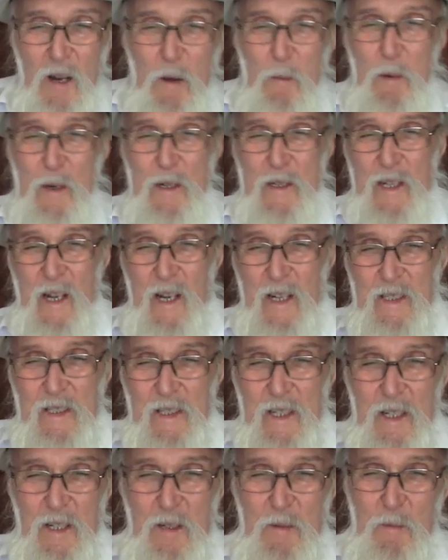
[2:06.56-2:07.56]

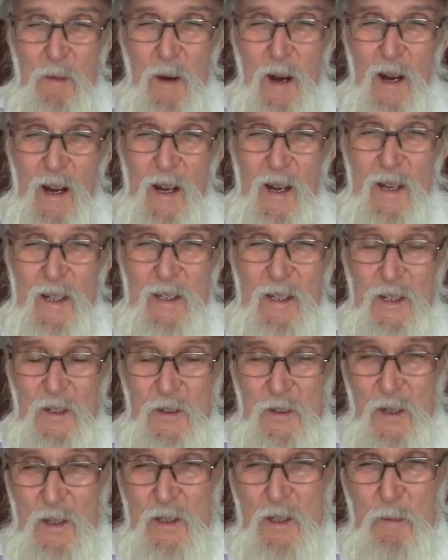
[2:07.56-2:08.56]
protected by
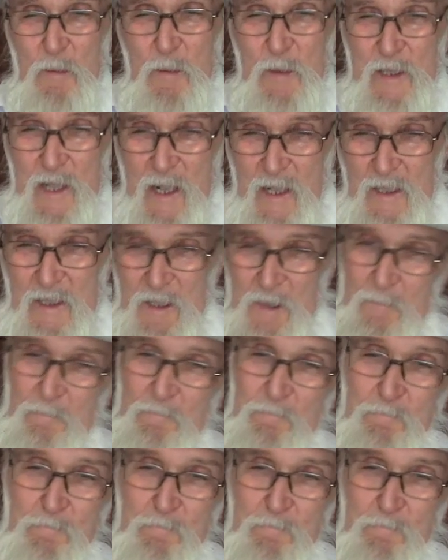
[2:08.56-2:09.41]
cathodic protection.